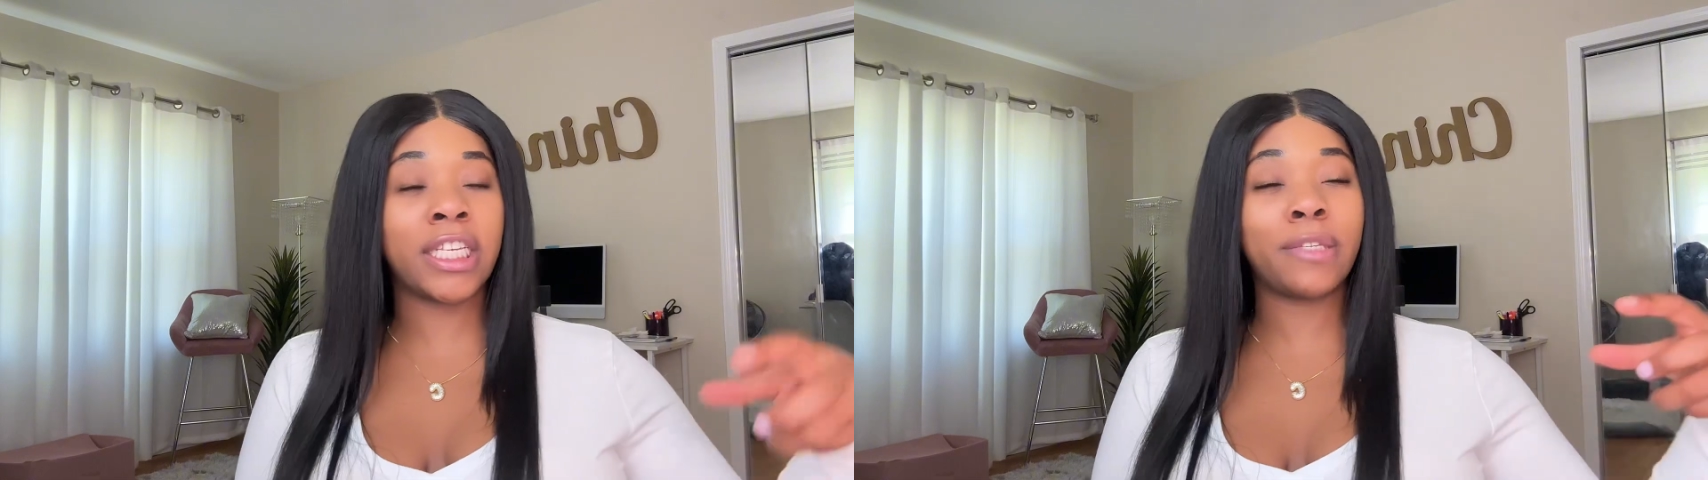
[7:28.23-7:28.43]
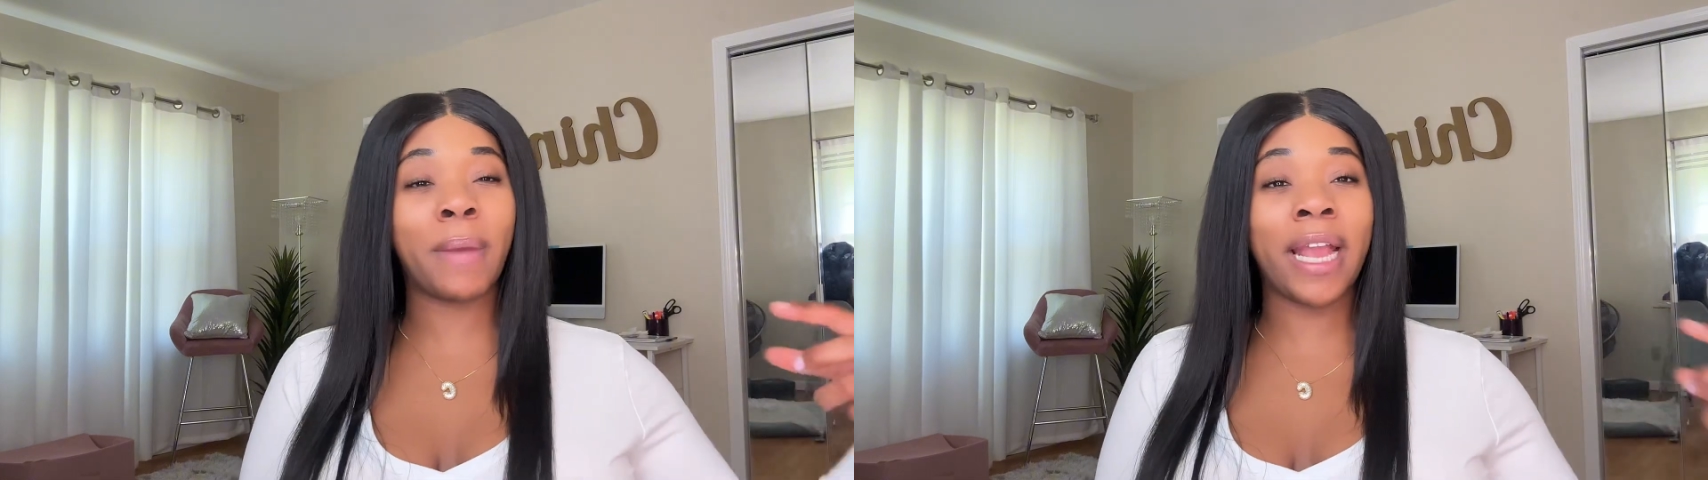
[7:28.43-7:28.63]

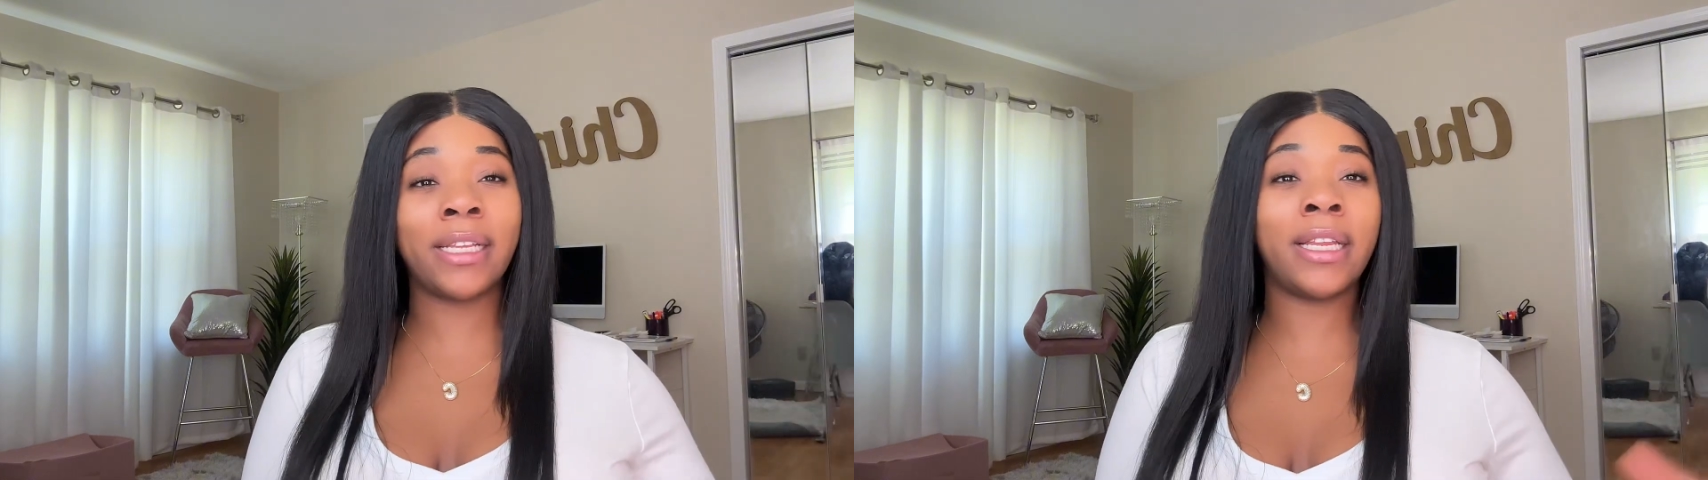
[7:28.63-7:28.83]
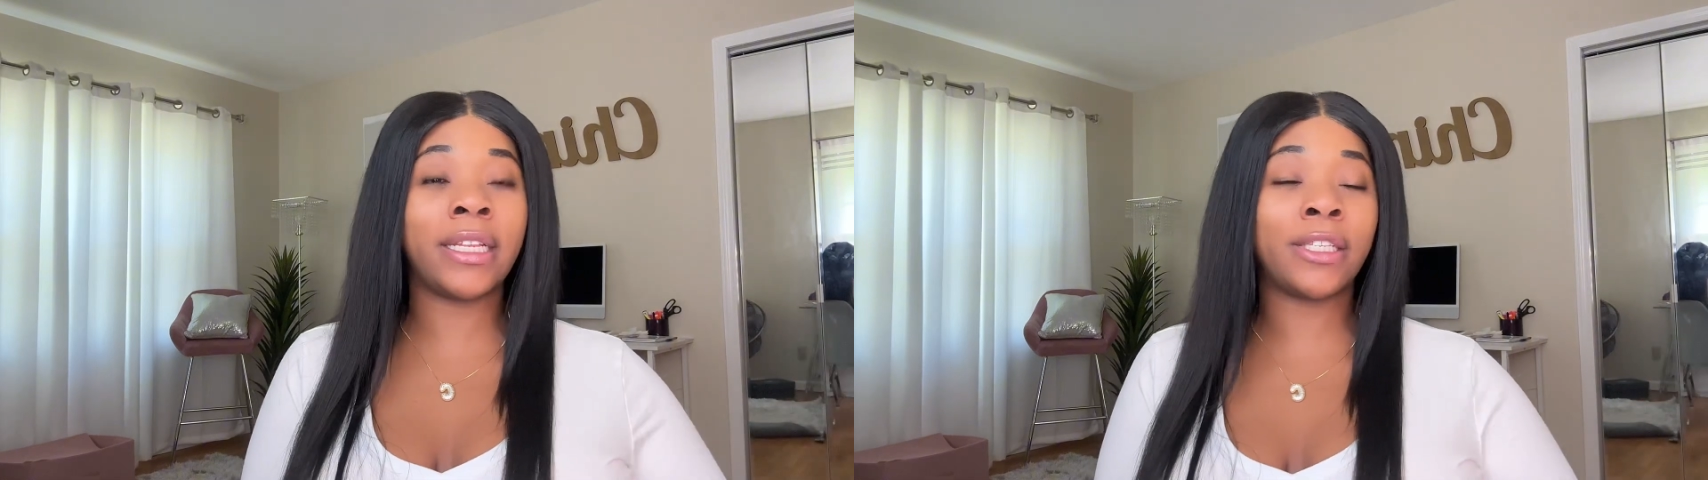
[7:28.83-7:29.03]

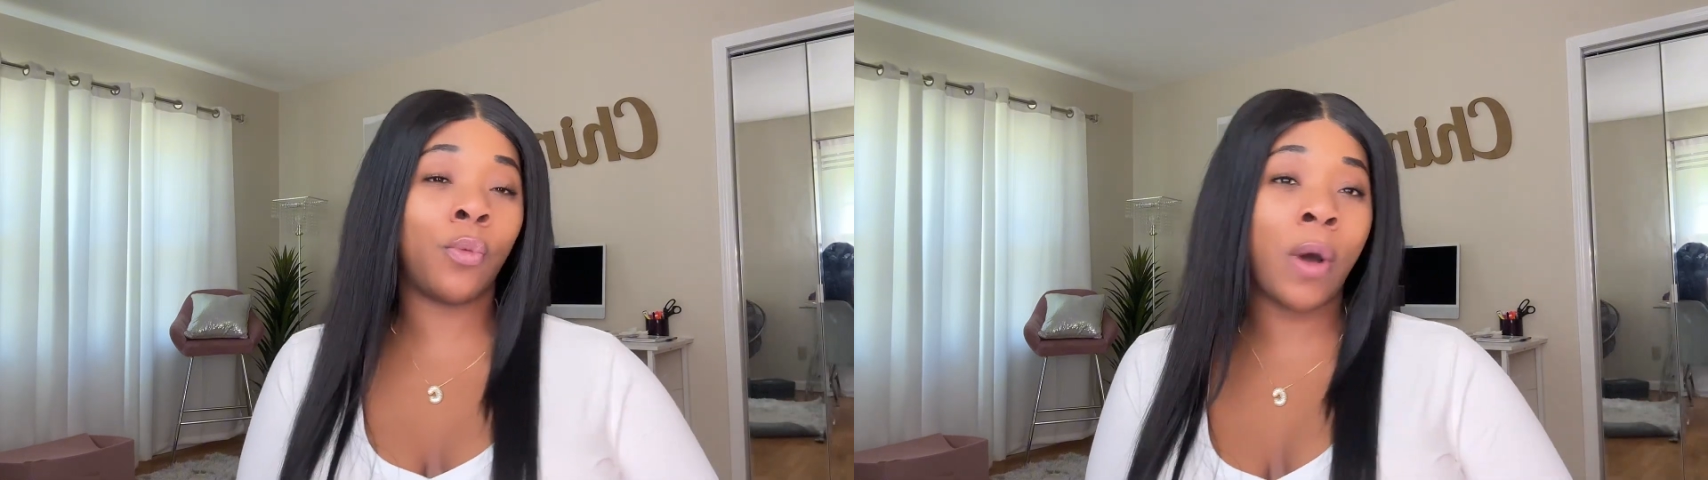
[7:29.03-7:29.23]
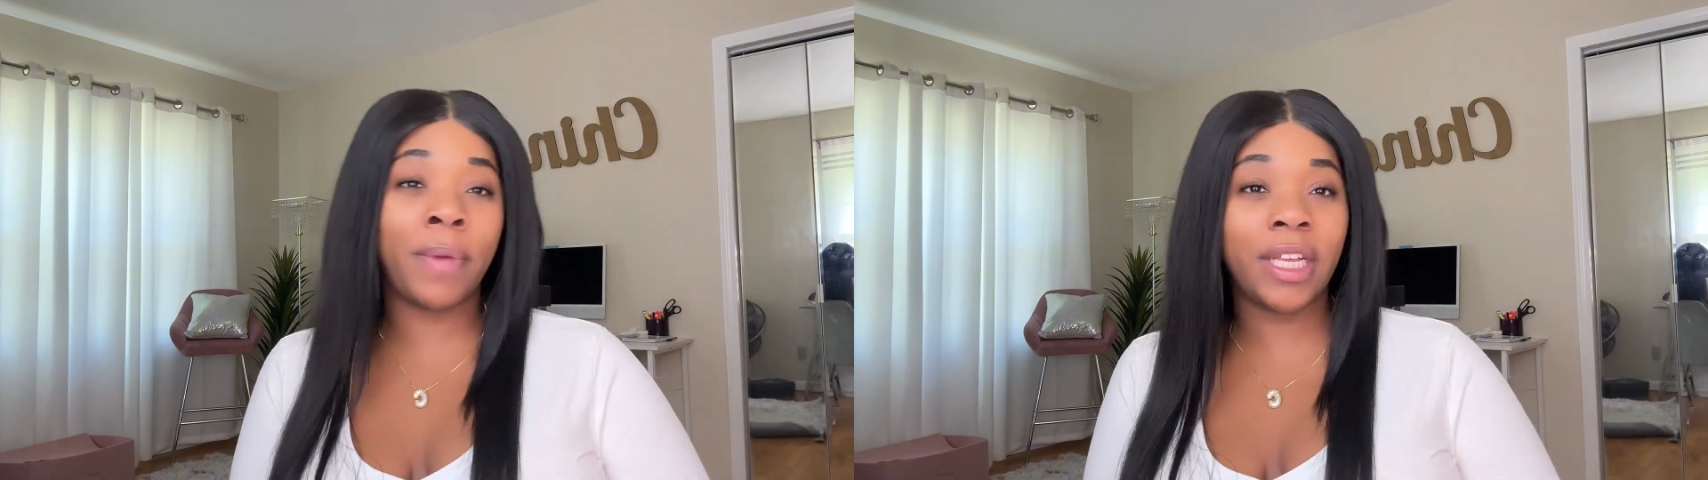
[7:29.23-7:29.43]
expanded into
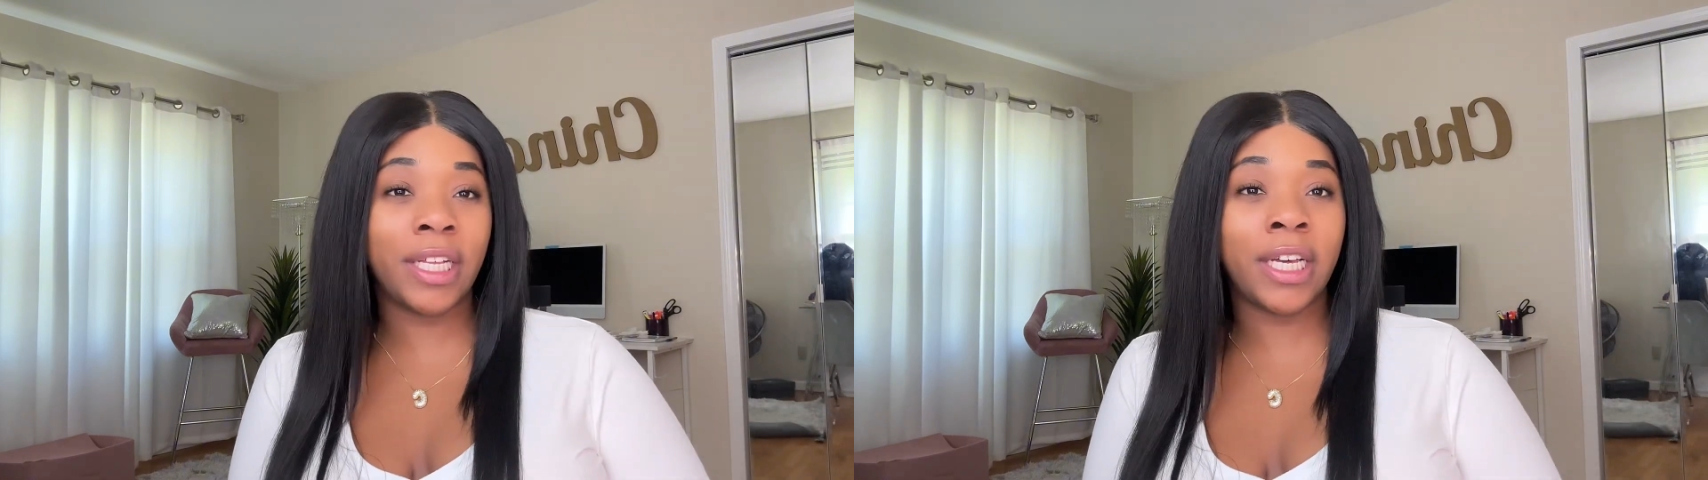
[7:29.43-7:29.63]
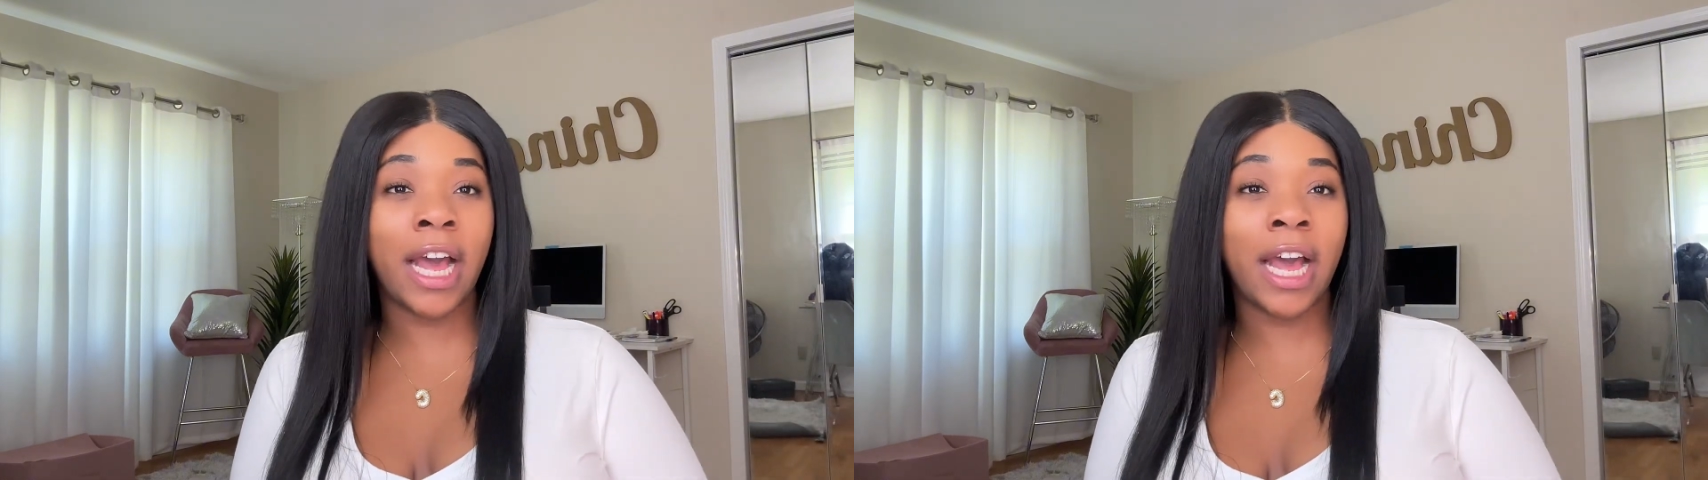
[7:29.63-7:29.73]
womanhood,